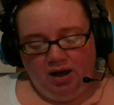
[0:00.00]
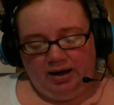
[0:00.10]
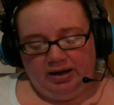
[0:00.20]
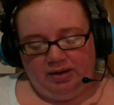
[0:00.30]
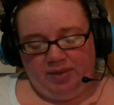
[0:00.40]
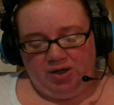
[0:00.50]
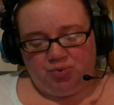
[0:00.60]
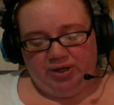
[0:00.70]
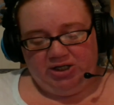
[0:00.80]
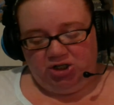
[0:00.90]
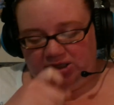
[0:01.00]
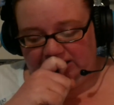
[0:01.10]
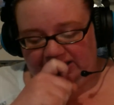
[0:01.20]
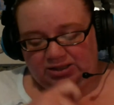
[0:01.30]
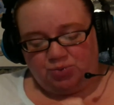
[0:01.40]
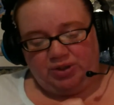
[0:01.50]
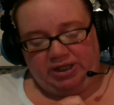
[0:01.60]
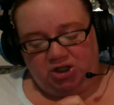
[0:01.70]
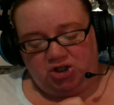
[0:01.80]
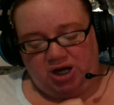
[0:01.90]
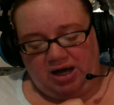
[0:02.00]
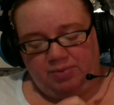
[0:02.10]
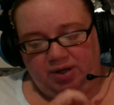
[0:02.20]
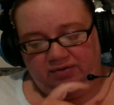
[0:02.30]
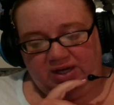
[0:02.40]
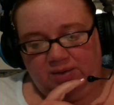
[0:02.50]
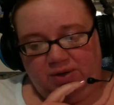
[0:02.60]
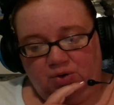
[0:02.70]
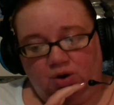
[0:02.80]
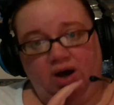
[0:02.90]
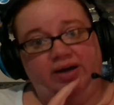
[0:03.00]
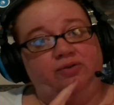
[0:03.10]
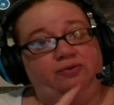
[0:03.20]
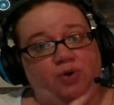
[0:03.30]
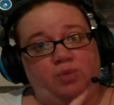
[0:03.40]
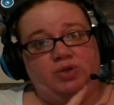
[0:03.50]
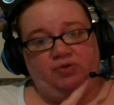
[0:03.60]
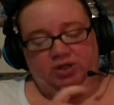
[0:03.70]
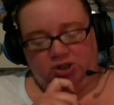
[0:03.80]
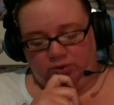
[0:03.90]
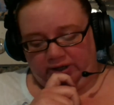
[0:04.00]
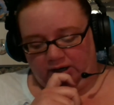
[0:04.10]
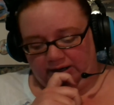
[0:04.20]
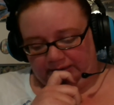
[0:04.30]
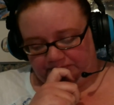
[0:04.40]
And Rich does a really good job of keeping Ron informed of what's going on.